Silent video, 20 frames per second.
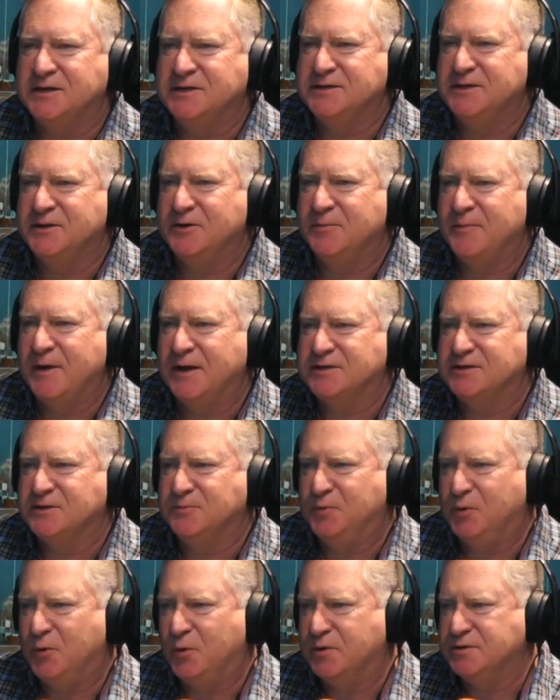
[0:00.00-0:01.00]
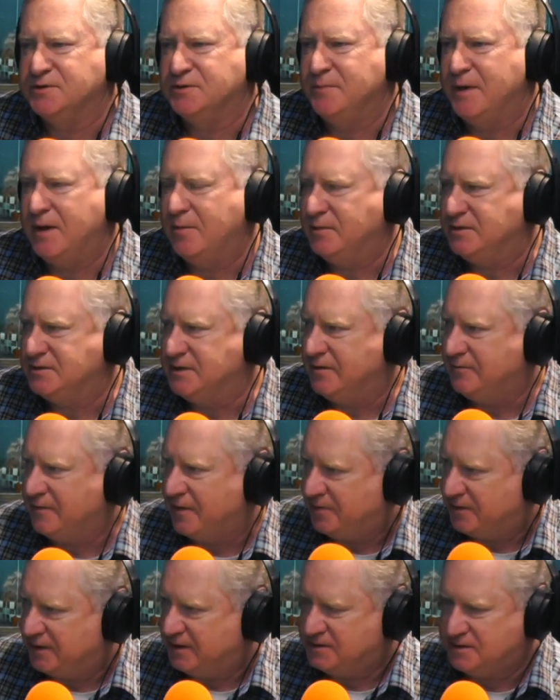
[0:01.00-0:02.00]
isn't there, amongst supporters and members, and everyone
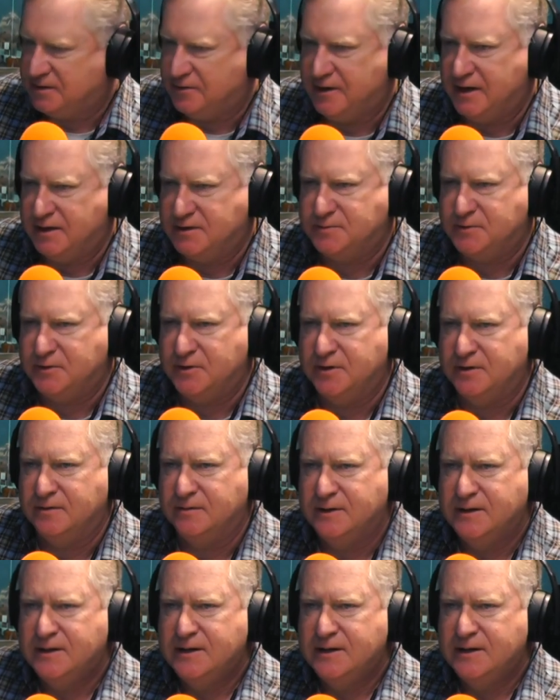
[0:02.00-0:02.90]
thinks they're an expert, and